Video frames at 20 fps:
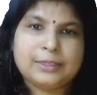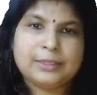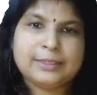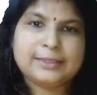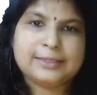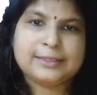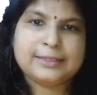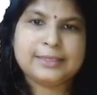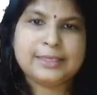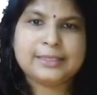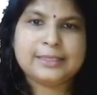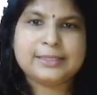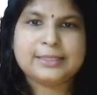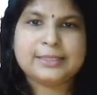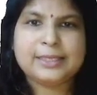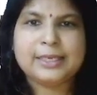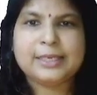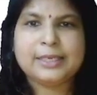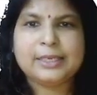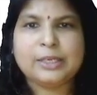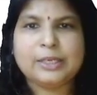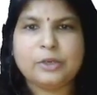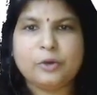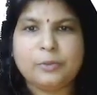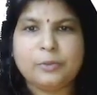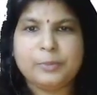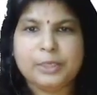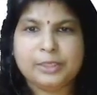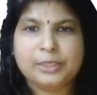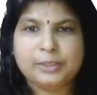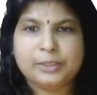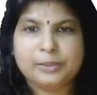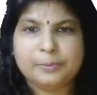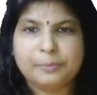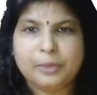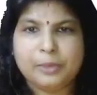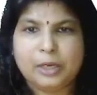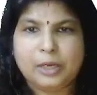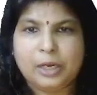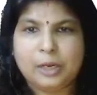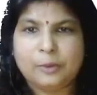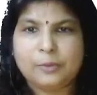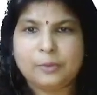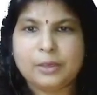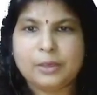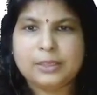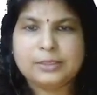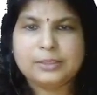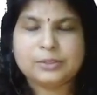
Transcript: 60 kilometer per hour.